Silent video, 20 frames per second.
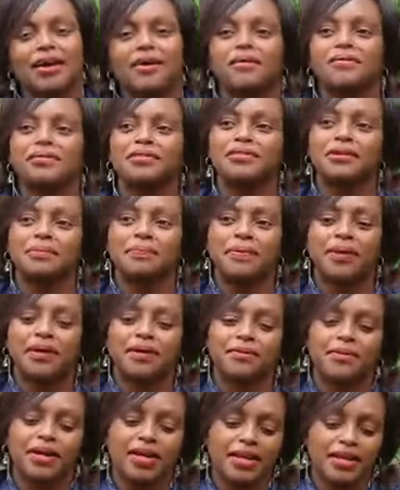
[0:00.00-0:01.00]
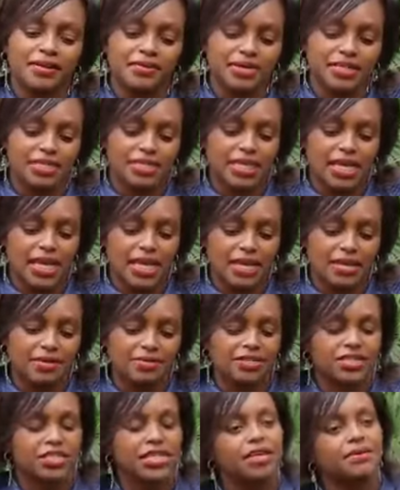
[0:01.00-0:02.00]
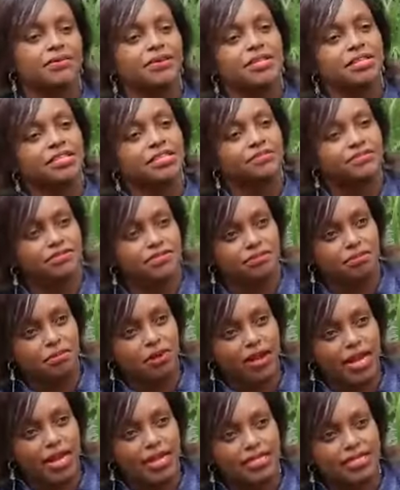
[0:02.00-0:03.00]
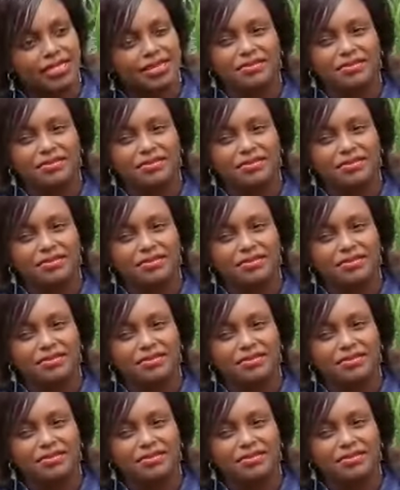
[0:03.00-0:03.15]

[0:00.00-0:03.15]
Now, dropping where he was staying with his footballers.